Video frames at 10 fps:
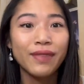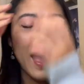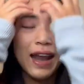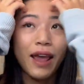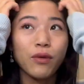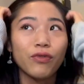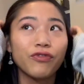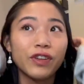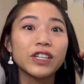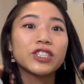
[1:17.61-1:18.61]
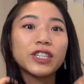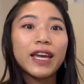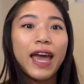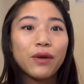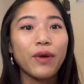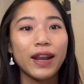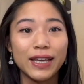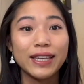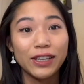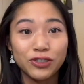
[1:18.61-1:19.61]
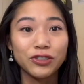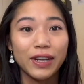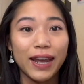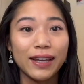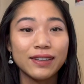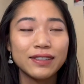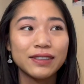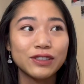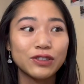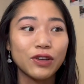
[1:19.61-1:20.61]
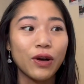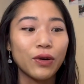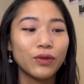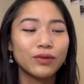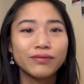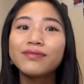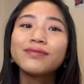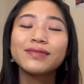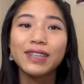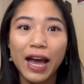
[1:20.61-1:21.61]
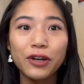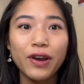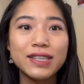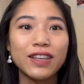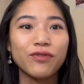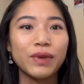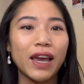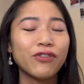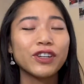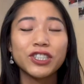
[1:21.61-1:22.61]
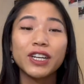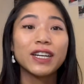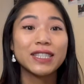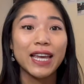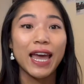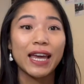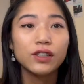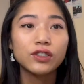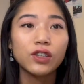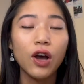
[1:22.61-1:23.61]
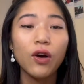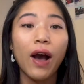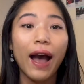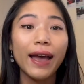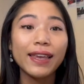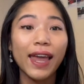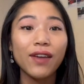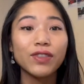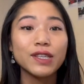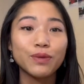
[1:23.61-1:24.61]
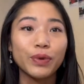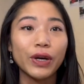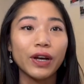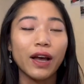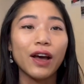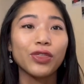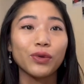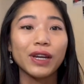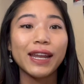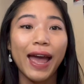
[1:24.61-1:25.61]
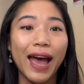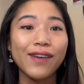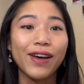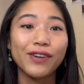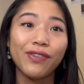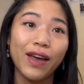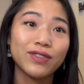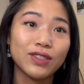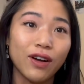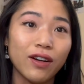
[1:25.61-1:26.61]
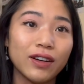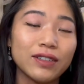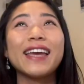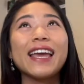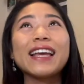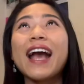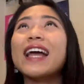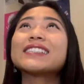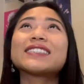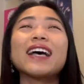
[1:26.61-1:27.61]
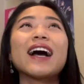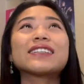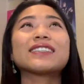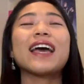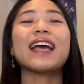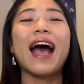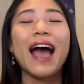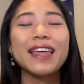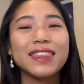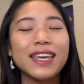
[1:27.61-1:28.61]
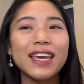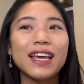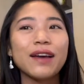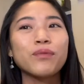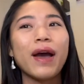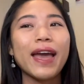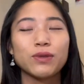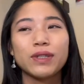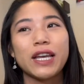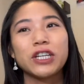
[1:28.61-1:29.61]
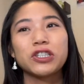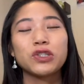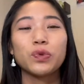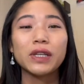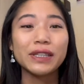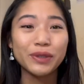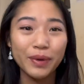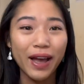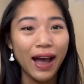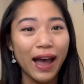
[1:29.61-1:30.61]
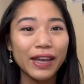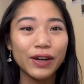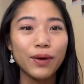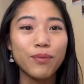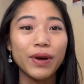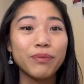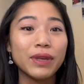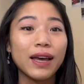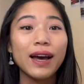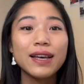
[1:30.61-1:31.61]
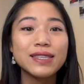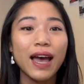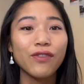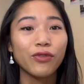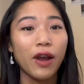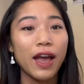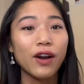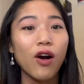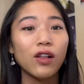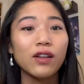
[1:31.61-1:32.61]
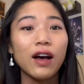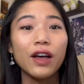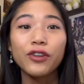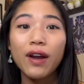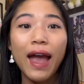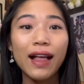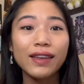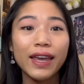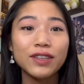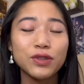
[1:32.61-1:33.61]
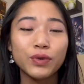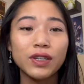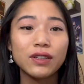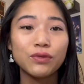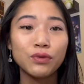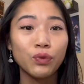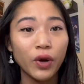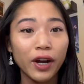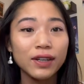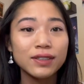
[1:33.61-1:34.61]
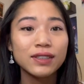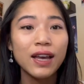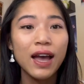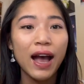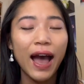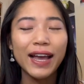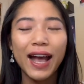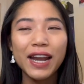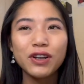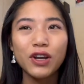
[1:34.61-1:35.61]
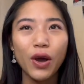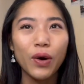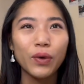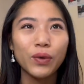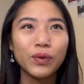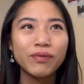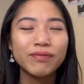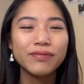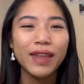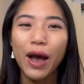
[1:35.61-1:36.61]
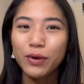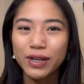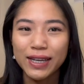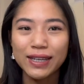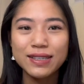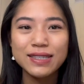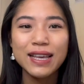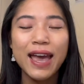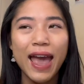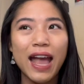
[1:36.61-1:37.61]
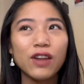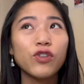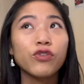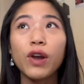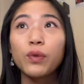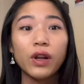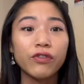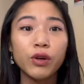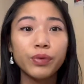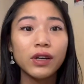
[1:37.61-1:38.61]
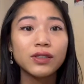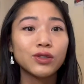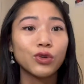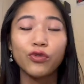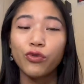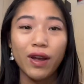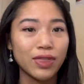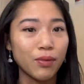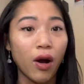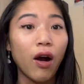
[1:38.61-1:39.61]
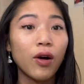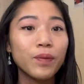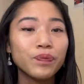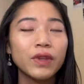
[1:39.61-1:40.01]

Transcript: And I finished it and read it yesterday. So, kind of crazy of me. I finished it in a day. So, I gave this book a 3.5 out of 5 stars. It kind of sucks. Like, I think my expectations were a little bit higher. But because I've read all other Allie Hazelwood works, I kind of know how it is. And if you've read one of her books, you've read them all.